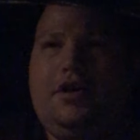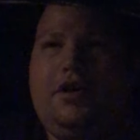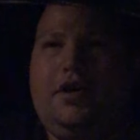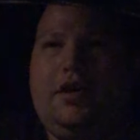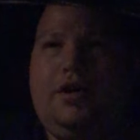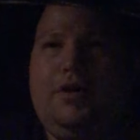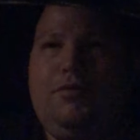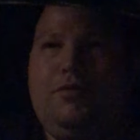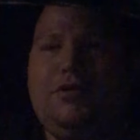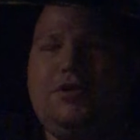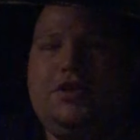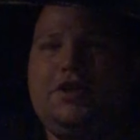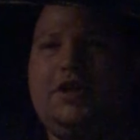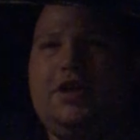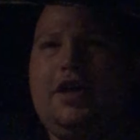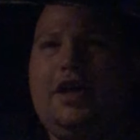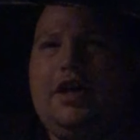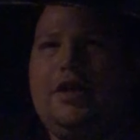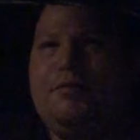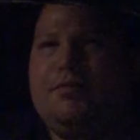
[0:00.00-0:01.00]
Once they
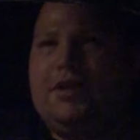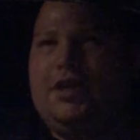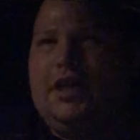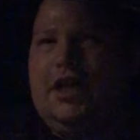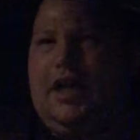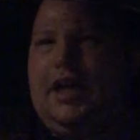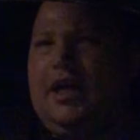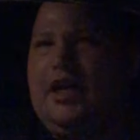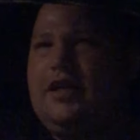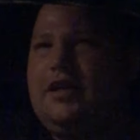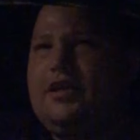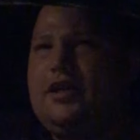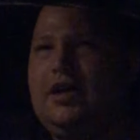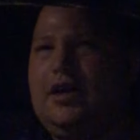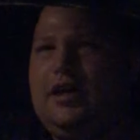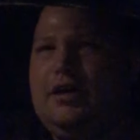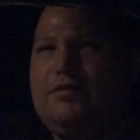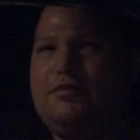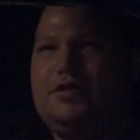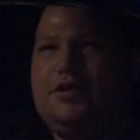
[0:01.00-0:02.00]
got him in
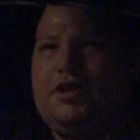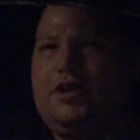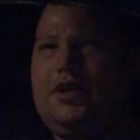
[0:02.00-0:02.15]
handcuffs,